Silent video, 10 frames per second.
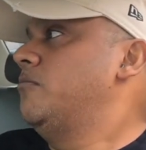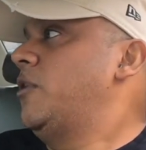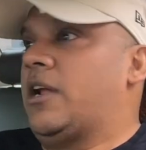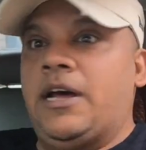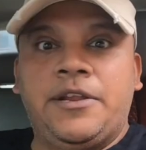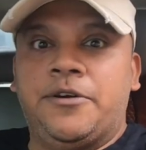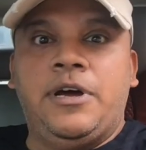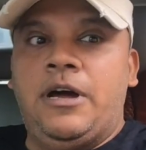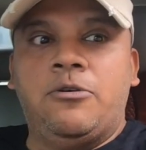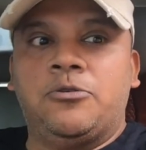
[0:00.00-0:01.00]
but I don't
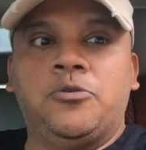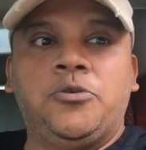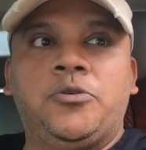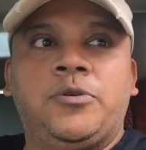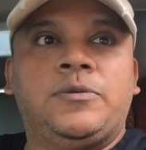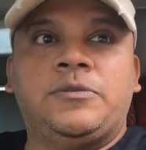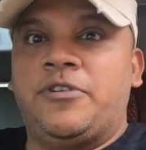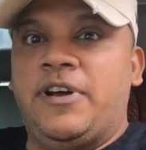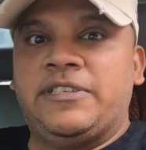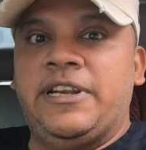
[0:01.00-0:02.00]
know how to
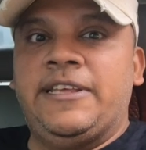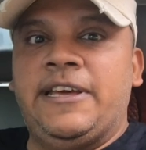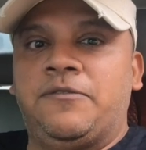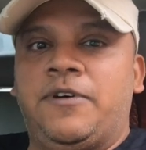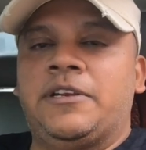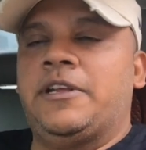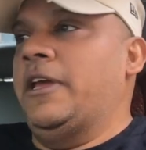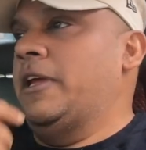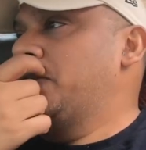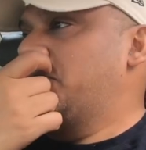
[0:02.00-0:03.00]
translate that one
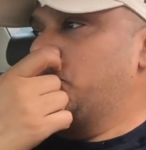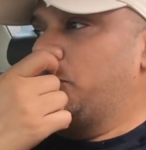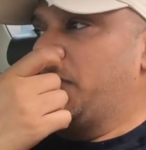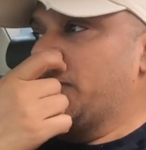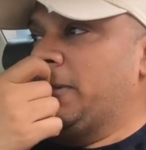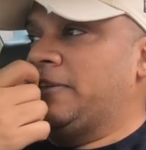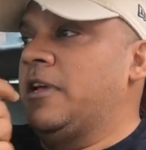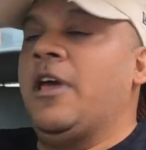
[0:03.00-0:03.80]
into English.